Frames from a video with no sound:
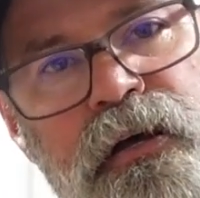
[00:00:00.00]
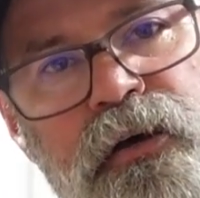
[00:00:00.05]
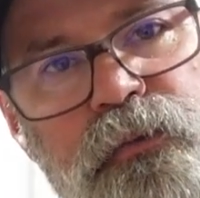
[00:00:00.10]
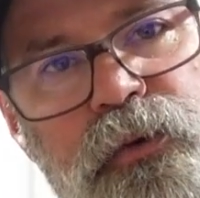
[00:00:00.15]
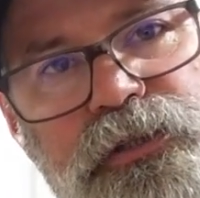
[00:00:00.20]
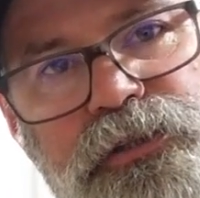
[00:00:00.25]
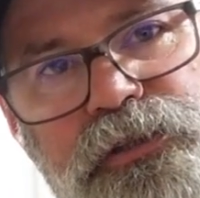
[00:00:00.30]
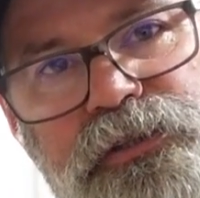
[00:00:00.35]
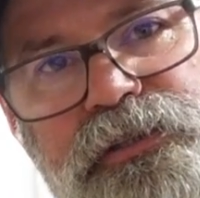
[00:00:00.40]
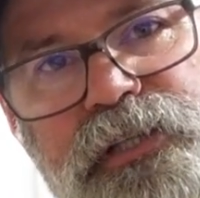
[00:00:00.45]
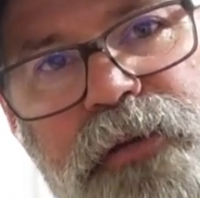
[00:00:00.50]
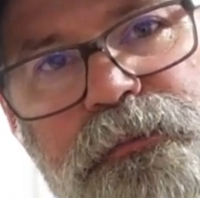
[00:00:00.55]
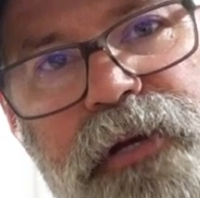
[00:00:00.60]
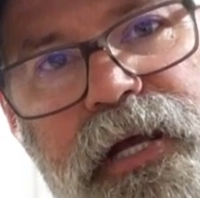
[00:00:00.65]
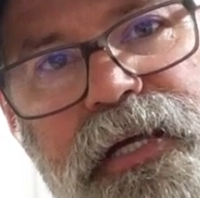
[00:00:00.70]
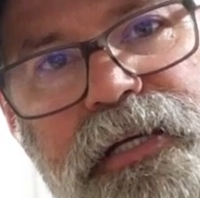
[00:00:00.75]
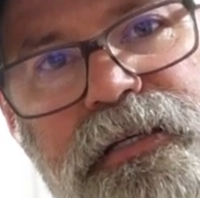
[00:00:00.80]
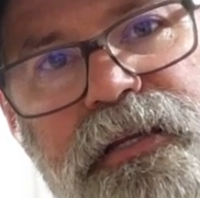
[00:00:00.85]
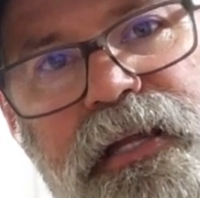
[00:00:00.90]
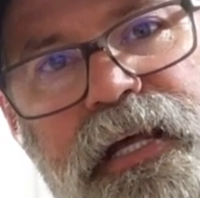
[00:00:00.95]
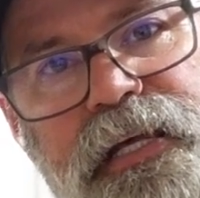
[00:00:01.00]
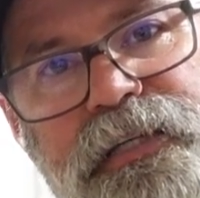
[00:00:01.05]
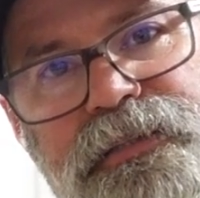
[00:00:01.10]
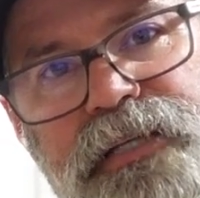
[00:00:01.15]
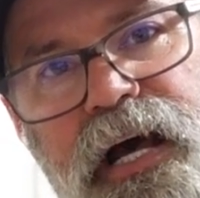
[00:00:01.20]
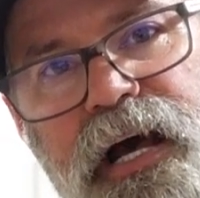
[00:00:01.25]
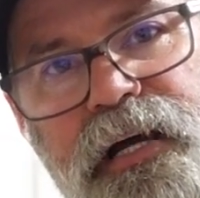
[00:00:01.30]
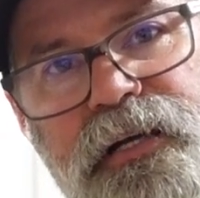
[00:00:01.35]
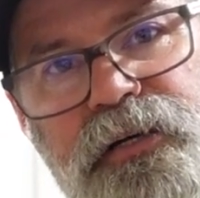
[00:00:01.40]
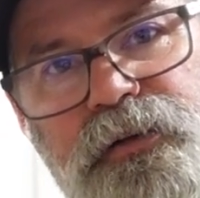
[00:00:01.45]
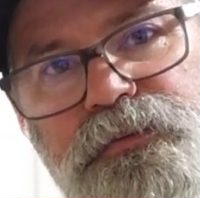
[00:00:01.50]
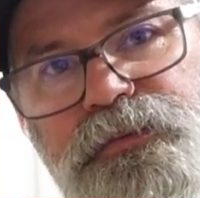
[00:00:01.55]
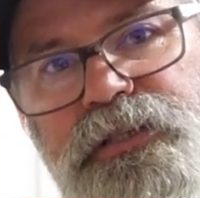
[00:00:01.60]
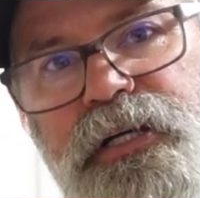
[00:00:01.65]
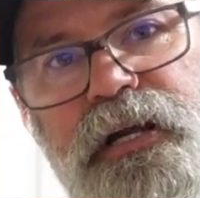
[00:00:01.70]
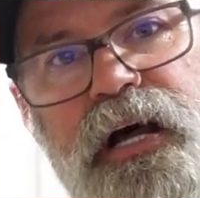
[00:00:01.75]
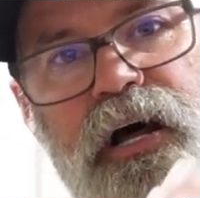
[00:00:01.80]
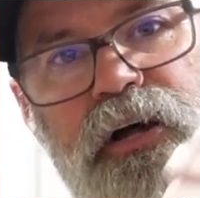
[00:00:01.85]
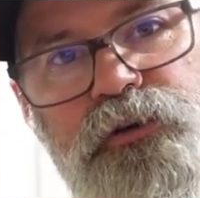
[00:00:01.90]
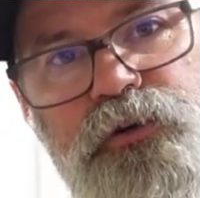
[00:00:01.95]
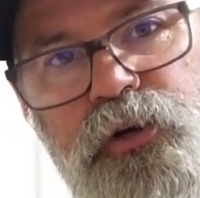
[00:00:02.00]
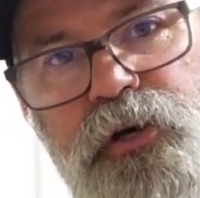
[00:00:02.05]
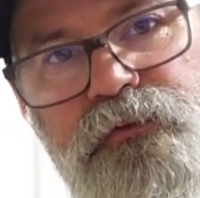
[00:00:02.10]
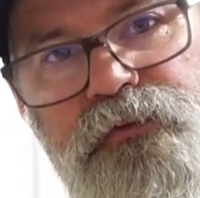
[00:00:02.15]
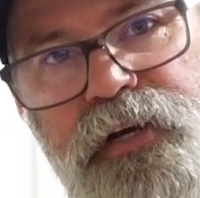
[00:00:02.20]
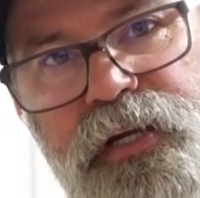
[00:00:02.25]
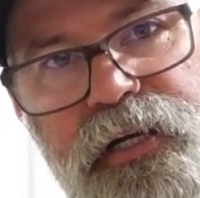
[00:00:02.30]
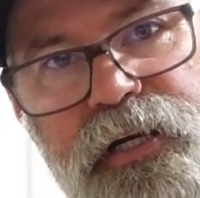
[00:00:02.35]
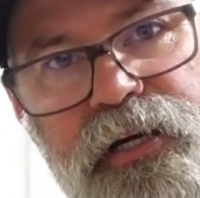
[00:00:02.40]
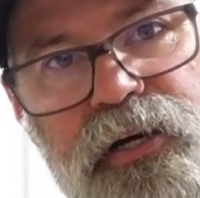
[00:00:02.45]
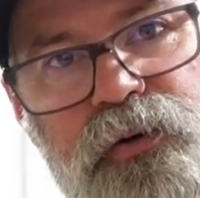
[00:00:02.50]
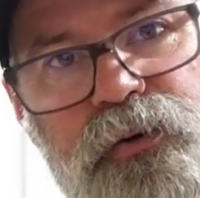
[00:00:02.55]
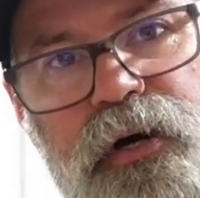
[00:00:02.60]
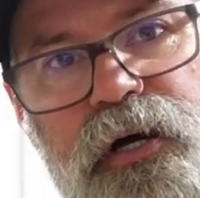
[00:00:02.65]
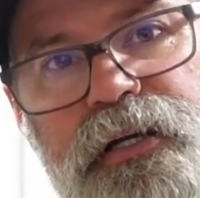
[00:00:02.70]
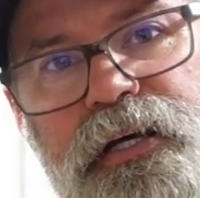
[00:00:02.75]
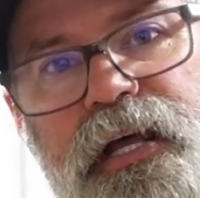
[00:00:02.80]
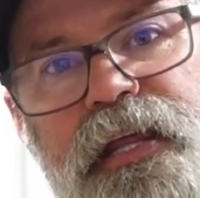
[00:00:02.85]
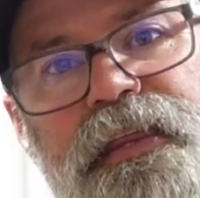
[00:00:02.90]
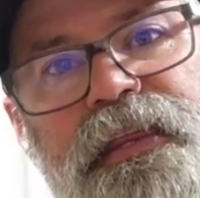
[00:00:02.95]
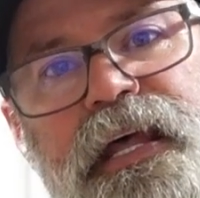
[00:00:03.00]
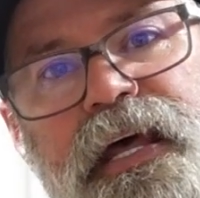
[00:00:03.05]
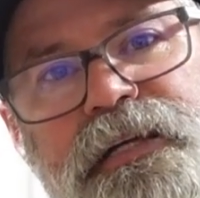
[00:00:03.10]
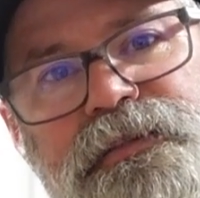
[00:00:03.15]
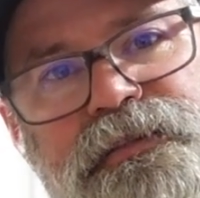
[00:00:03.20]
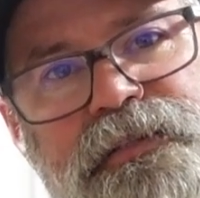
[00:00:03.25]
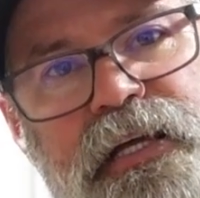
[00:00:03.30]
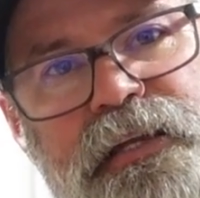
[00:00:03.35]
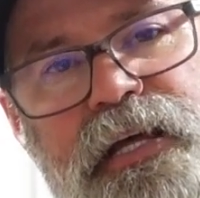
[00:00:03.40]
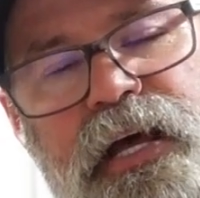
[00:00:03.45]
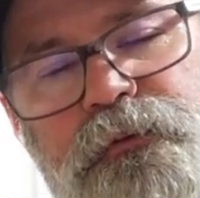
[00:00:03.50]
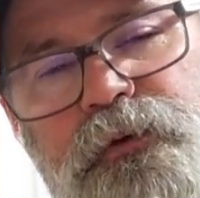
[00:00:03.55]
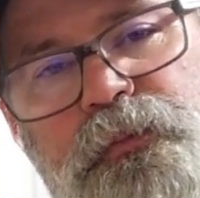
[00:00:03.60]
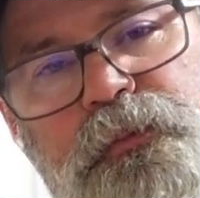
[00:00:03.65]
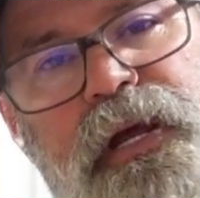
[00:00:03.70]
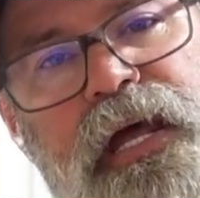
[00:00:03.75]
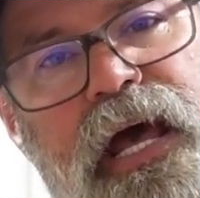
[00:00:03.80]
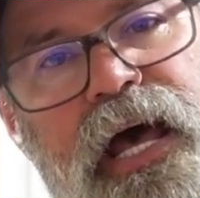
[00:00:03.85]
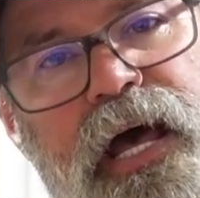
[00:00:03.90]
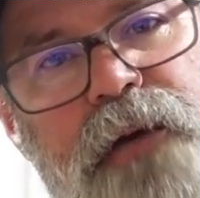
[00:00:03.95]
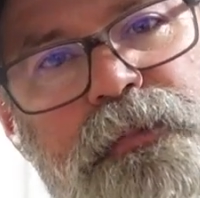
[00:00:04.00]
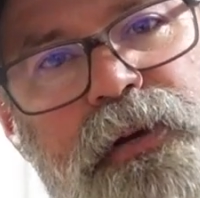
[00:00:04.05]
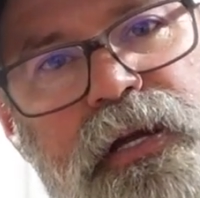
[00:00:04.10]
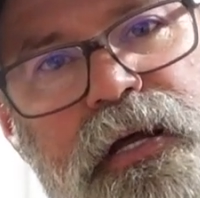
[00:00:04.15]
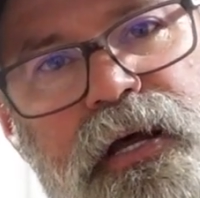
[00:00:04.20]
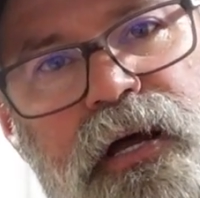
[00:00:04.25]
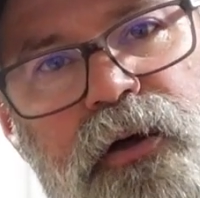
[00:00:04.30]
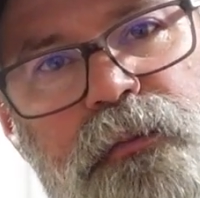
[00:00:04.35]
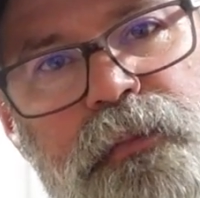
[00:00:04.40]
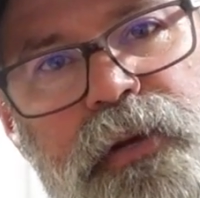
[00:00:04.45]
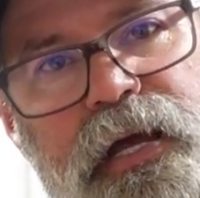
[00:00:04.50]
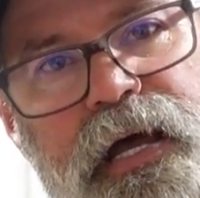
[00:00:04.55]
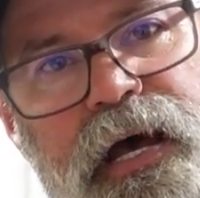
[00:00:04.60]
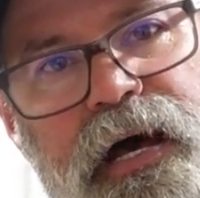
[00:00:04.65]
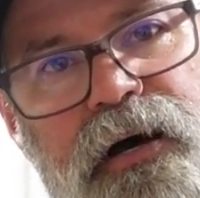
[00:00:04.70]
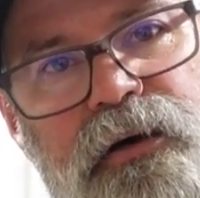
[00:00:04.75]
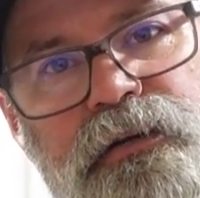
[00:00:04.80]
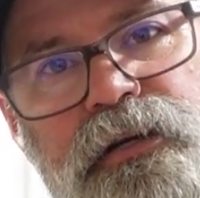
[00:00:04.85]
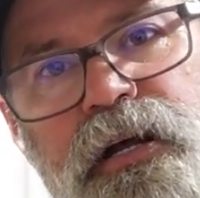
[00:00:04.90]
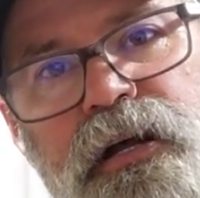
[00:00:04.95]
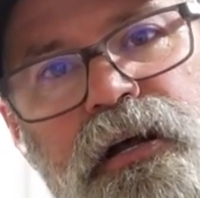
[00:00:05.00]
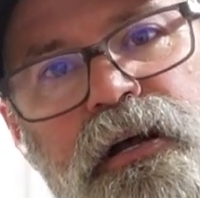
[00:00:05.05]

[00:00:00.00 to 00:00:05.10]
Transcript: would you send me these items and I'll do a video on it? And they said they would be happy to help me out